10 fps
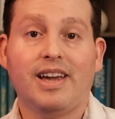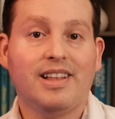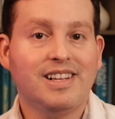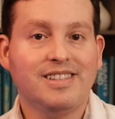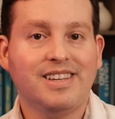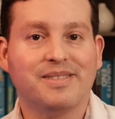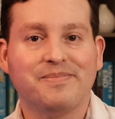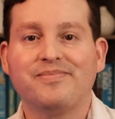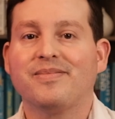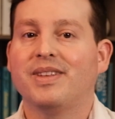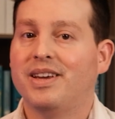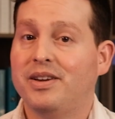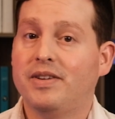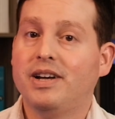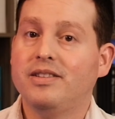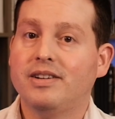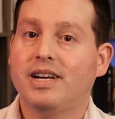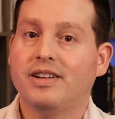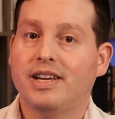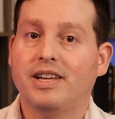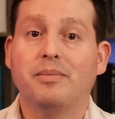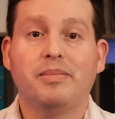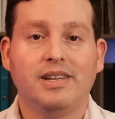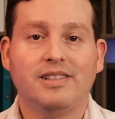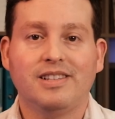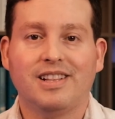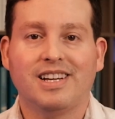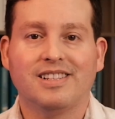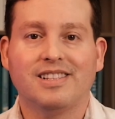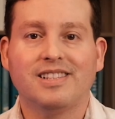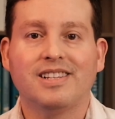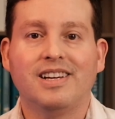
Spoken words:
And that's it. You've now learned how to get your P&C license.